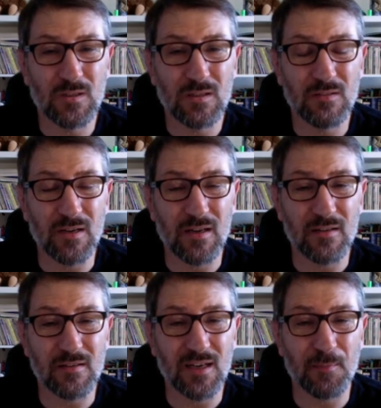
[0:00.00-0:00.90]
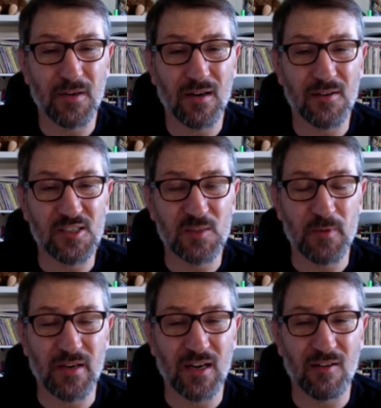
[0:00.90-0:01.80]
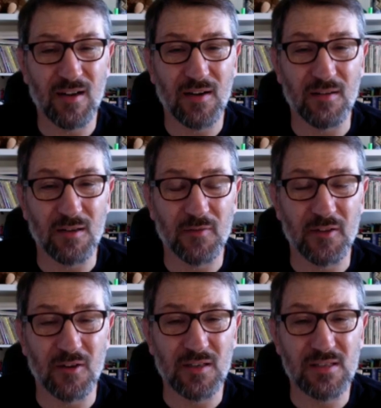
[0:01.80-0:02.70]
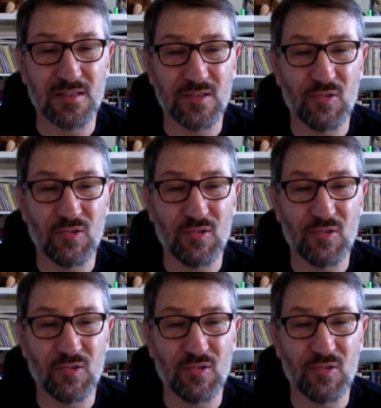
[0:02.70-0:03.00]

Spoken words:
The lady on the top there now spinning around to look for the hooks.